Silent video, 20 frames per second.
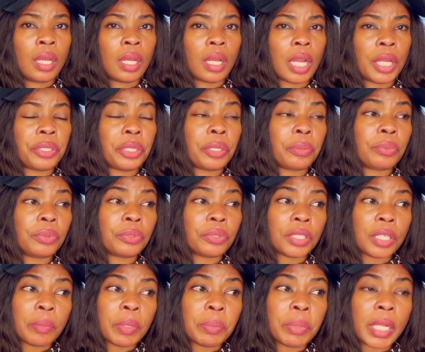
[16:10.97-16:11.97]
And you're able to
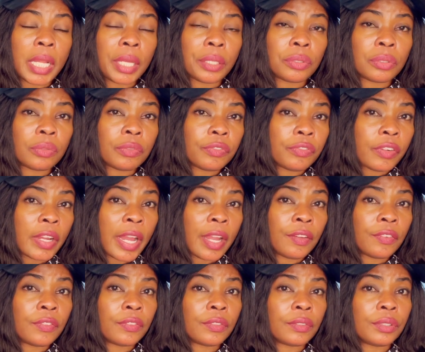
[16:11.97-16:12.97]
get maybe like two,
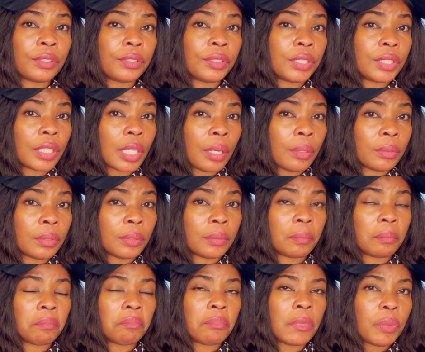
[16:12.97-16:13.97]
five, three
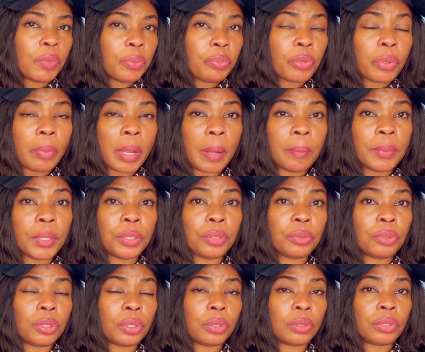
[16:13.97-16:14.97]
thousand. Maybe probably
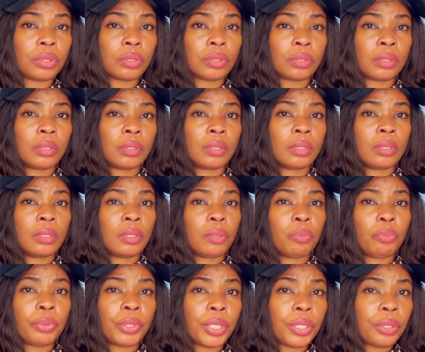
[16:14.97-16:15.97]
you just
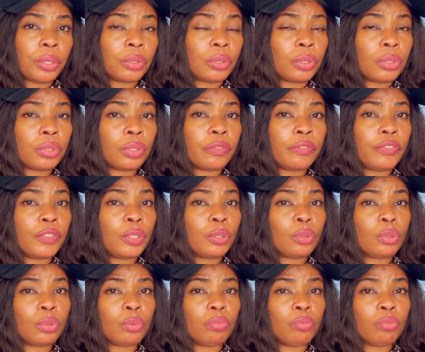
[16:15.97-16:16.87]
pay your tuition fee,